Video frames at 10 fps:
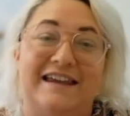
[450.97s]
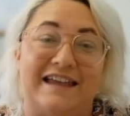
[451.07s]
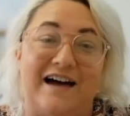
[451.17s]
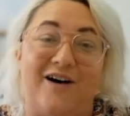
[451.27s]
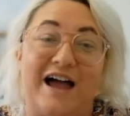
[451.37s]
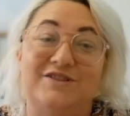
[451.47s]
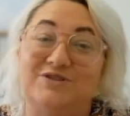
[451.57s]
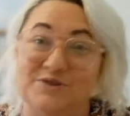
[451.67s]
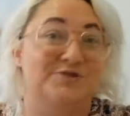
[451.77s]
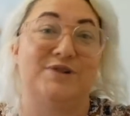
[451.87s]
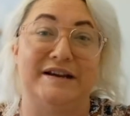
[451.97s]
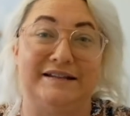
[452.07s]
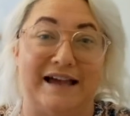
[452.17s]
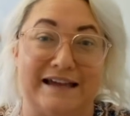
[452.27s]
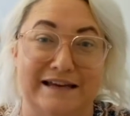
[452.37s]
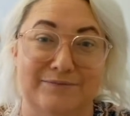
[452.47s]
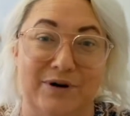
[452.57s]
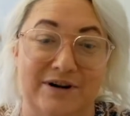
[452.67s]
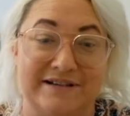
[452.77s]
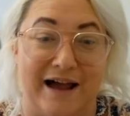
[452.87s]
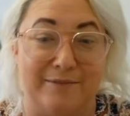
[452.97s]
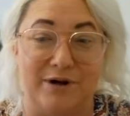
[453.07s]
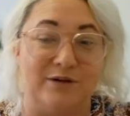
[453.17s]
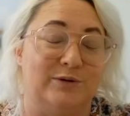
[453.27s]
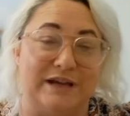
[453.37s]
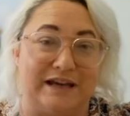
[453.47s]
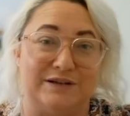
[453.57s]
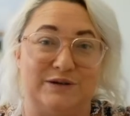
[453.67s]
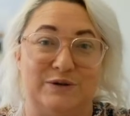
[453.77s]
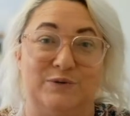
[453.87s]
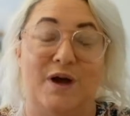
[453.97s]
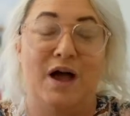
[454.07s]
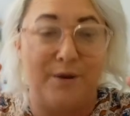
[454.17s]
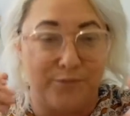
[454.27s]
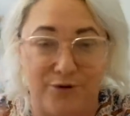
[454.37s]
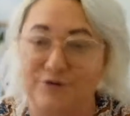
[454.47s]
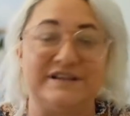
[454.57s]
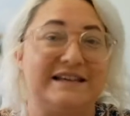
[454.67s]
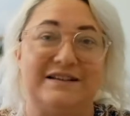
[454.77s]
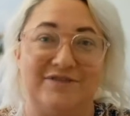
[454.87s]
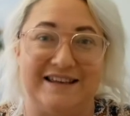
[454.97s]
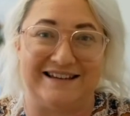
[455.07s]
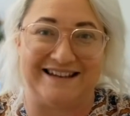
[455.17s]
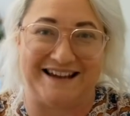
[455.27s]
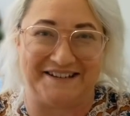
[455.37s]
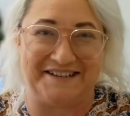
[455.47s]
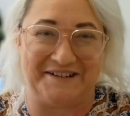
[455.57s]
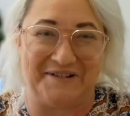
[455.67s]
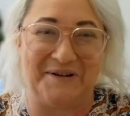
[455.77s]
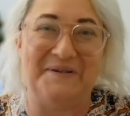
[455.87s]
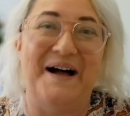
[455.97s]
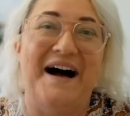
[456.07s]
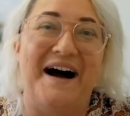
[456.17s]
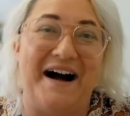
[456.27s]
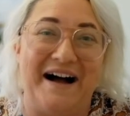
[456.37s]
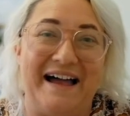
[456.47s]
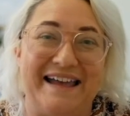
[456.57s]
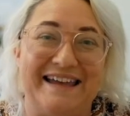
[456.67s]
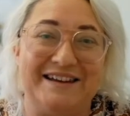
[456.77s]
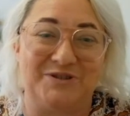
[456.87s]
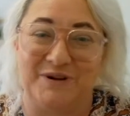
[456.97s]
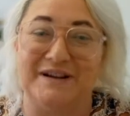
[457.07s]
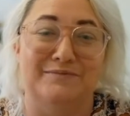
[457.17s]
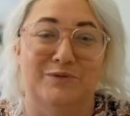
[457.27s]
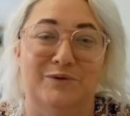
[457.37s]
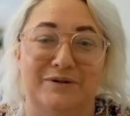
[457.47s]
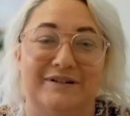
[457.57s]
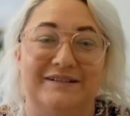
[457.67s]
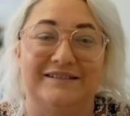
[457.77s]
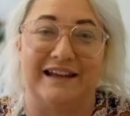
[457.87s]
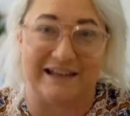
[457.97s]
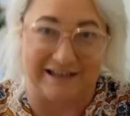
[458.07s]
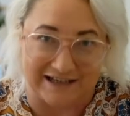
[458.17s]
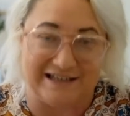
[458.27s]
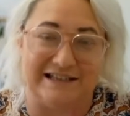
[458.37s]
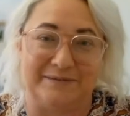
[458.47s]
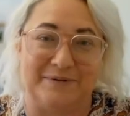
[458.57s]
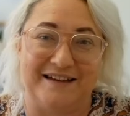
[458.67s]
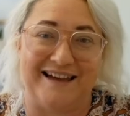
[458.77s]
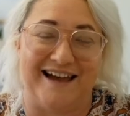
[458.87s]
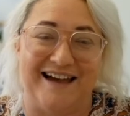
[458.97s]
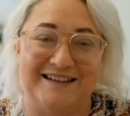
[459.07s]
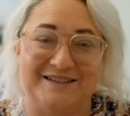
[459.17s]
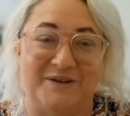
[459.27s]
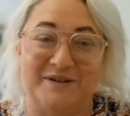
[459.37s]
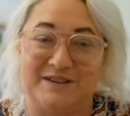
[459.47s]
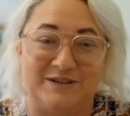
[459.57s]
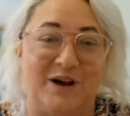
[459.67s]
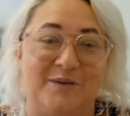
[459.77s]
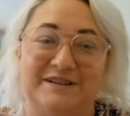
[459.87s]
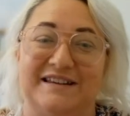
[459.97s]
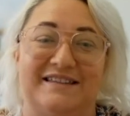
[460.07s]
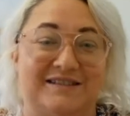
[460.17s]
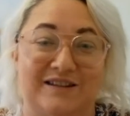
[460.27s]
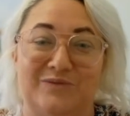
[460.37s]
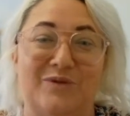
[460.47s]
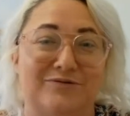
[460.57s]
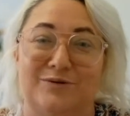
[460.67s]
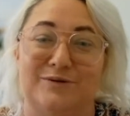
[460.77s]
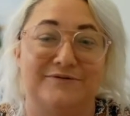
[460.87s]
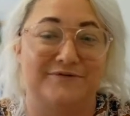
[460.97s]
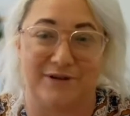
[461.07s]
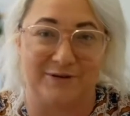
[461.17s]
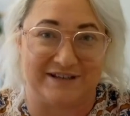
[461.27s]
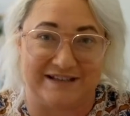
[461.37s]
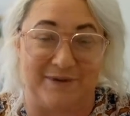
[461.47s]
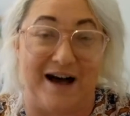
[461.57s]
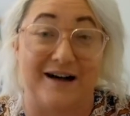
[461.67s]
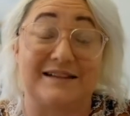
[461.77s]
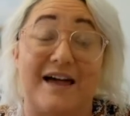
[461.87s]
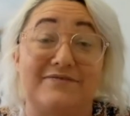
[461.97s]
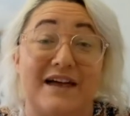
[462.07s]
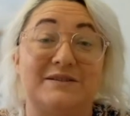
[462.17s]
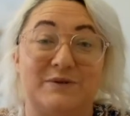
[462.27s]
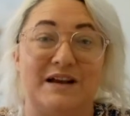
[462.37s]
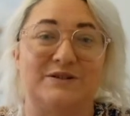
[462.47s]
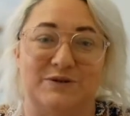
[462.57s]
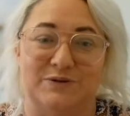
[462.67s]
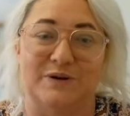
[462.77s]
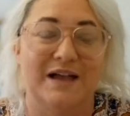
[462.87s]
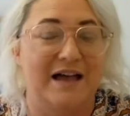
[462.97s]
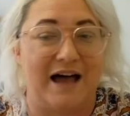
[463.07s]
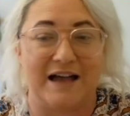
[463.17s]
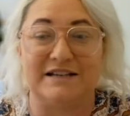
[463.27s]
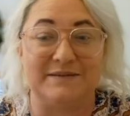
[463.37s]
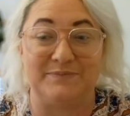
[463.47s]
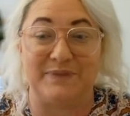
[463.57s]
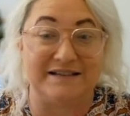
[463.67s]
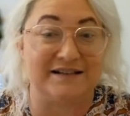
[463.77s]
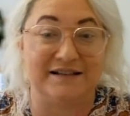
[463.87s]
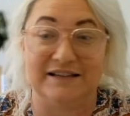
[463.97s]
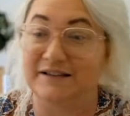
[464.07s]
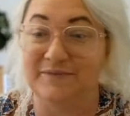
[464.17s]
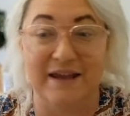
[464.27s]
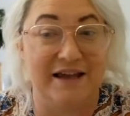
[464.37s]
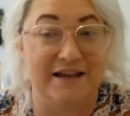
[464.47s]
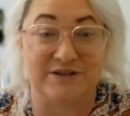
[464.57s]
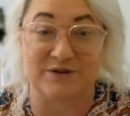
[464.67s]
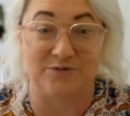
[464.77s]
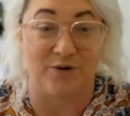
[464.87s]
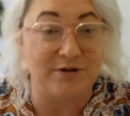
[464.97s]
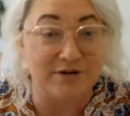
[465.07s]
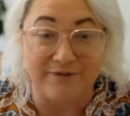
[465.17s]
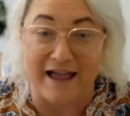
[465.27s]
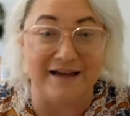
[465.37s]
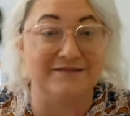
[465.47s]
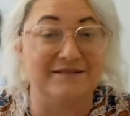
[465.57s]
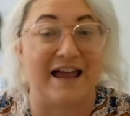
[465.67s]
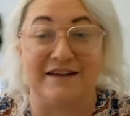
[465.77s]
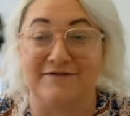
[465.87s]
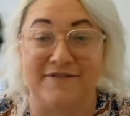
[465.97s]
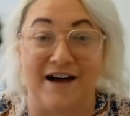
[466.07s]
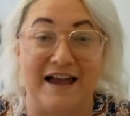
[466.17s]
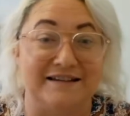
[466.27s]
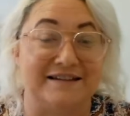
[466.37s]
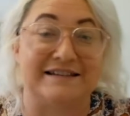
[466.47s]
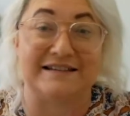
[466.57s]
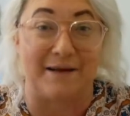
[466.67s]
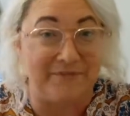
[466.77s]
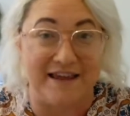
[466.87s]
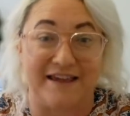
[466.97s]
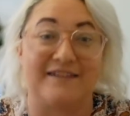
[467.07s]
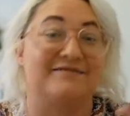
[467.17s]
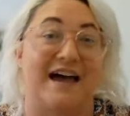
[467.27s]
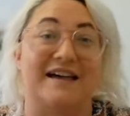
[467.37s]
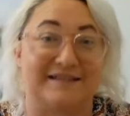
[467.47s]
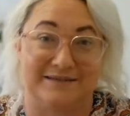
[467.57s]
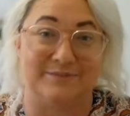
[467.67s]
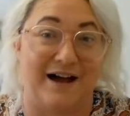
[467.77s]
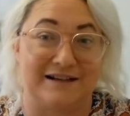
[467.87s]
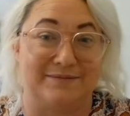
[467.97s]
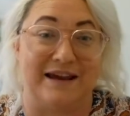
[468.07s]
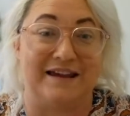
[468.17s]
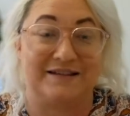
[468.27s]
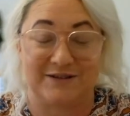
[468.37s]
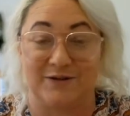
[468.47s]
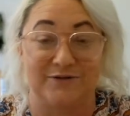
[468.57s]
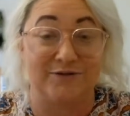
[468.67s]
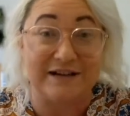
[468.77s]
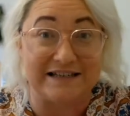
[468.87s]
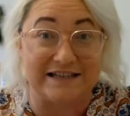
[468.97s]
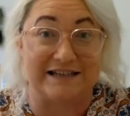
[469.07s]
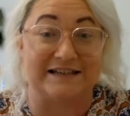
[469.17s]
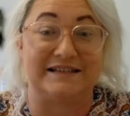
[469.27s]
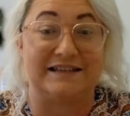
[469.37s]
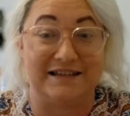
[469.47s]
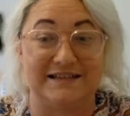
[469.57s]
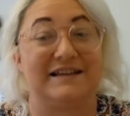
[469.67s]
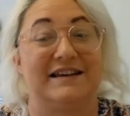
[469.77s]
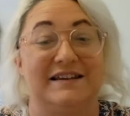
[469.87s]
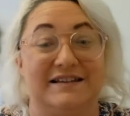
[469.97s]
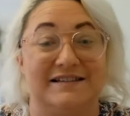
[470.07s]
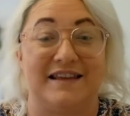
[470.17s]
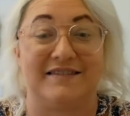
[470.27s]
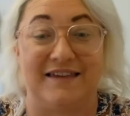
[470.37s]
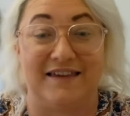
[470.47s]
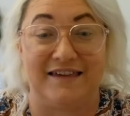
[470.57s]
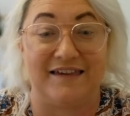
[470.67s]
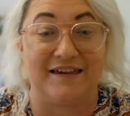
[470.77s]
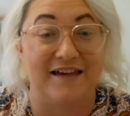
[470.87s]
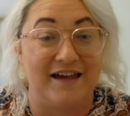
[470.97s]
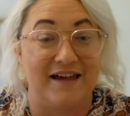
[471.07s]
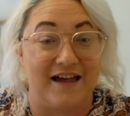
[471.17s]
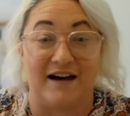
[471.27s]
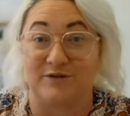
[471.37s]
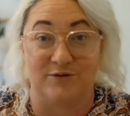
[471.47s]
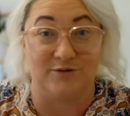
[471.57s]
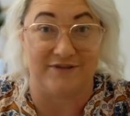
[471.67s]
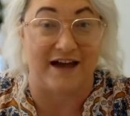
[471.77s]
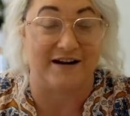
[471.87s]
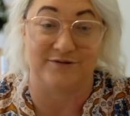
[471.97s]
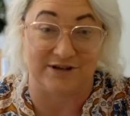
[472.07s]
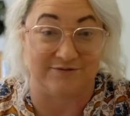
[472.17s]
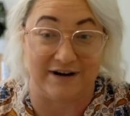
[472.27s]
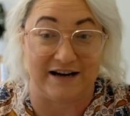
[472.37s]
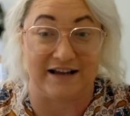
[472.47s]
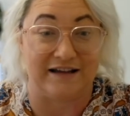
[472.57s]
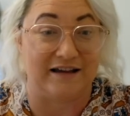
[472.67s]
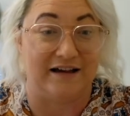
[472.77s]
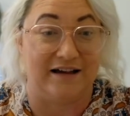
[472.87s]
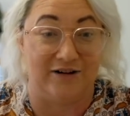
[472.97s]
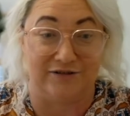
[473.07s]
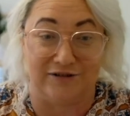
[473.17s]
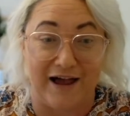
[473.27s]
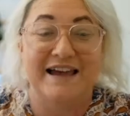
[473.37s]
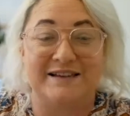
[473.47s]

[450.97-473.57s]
Now, I don't treat it like an inbox. I'm not looking to process everything down to zero. I treat it more like a lucky dip. So at the top, you see there's only one rule, follow the sparks. And that's what I do. I just basically scroll around and find something that sparks me. So for instance, this is the article that I was just reading online.